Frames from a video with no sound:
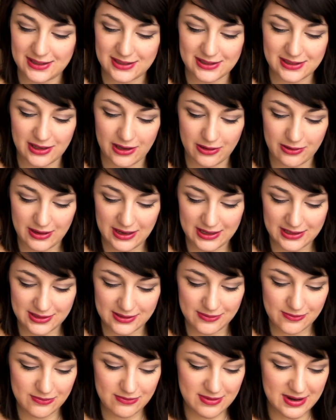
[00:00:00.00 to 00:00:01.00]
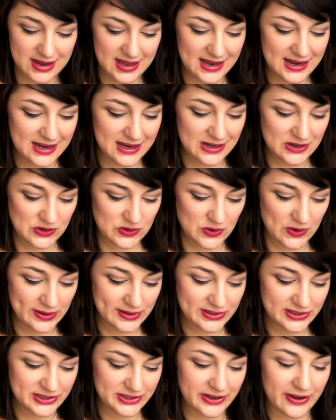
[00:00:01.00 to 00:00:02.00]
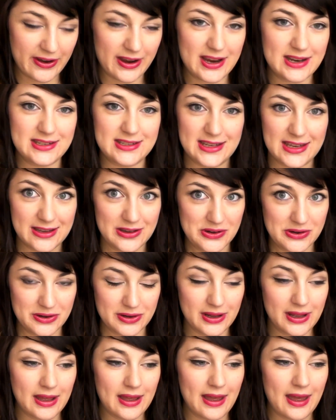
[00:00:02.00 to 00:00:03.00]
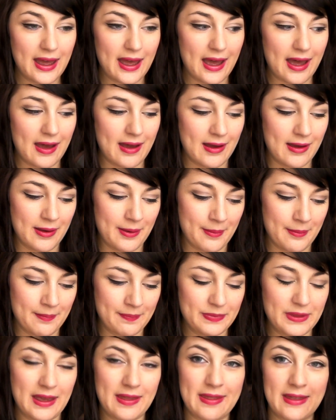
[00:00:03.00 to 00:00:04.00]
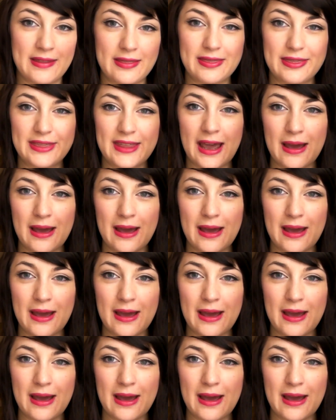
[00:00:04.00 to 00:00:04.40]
so it's really not ideal. And then